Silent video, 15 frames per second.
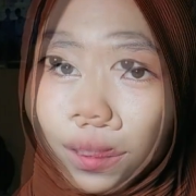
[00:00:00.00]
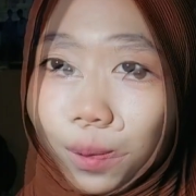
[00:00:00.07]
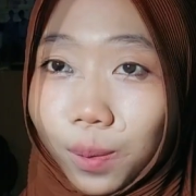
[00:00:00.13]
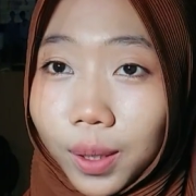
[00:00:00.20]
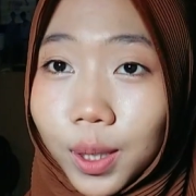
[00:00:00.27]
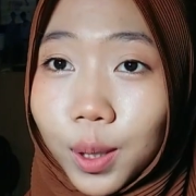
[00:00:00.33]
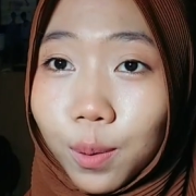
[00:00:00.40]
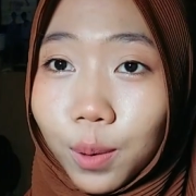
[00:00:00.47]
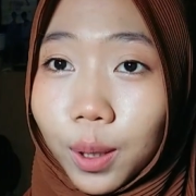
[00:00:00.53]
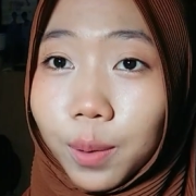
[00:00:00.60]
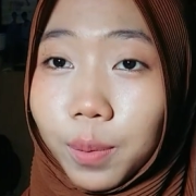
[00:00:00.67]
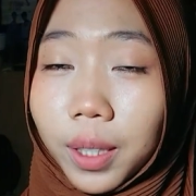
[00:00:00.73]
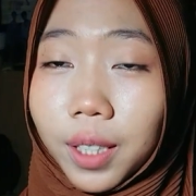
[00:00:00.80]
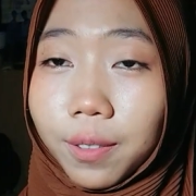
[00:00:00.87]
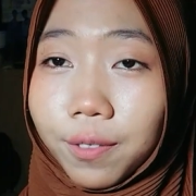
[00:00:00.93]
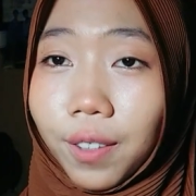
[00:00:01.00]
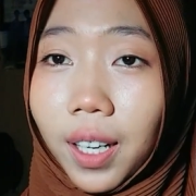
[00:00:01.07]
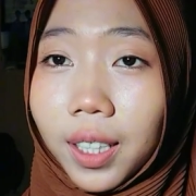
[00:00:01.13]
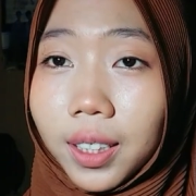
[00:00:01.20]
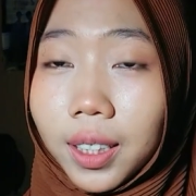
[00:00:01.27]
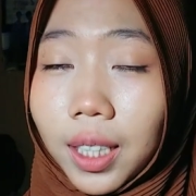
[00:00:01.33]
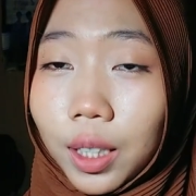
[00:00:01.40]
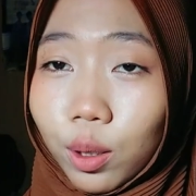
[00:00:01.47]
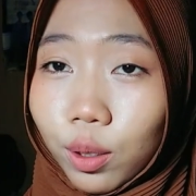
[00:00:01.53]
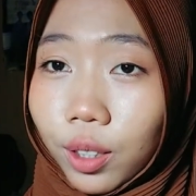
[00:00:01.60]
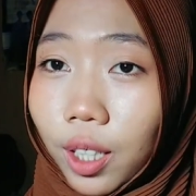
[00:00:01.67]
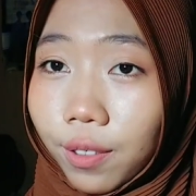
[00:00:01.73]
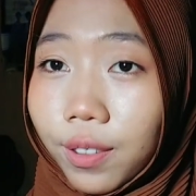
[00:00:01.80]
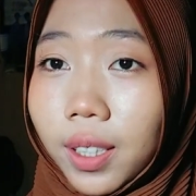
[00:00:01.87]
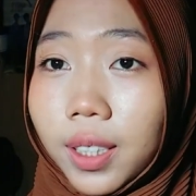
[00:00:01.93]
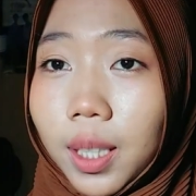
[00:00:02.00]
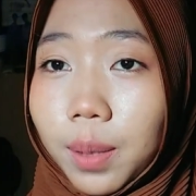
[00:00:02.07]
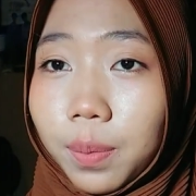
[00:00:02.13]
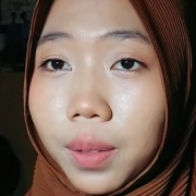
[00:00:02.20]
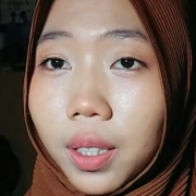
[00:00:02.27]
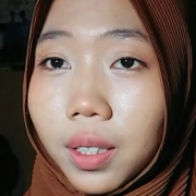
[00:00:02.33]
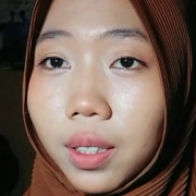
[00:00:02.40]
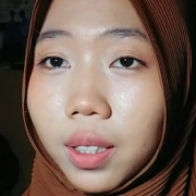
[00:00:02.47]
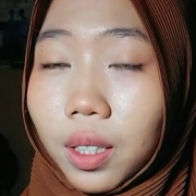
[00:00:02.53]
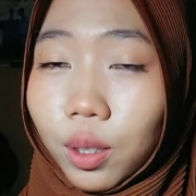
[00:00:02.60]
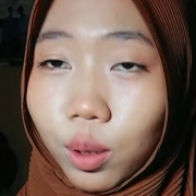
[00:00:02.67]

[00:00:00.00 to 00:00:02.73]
which will be divided into several chapters,